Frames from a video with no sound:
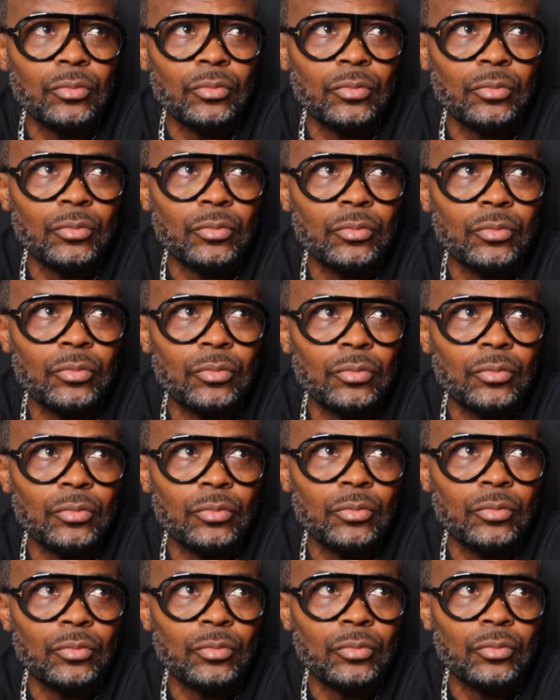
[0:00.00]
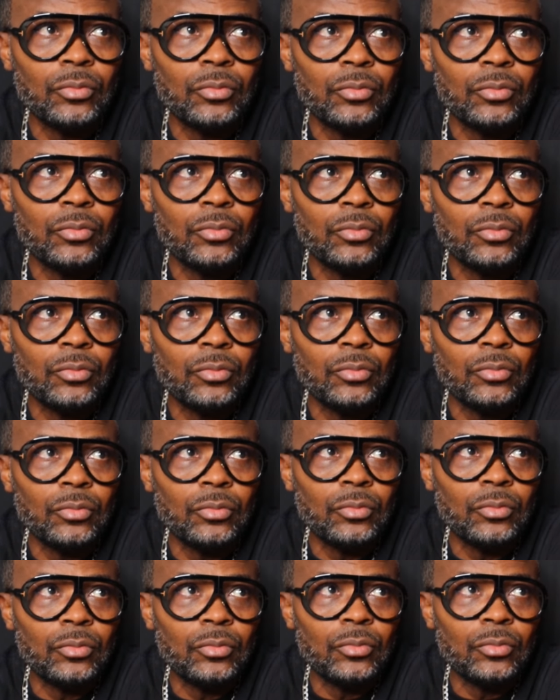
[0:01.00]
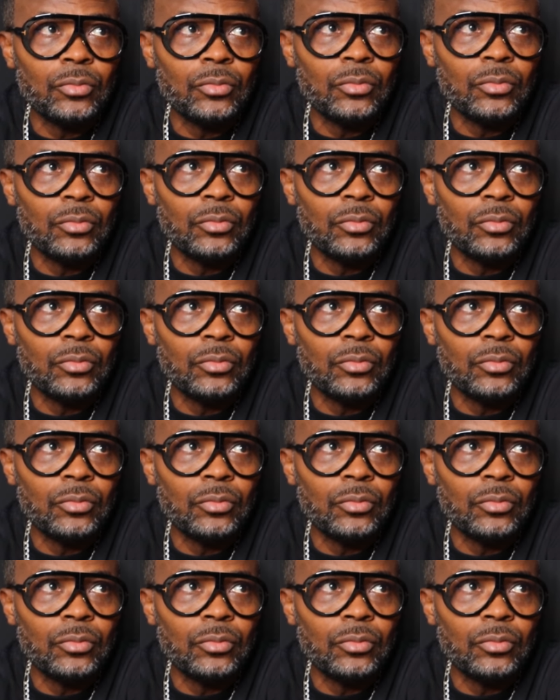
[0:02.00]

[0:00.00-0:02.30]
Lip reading: No words are spoken by the person on screen.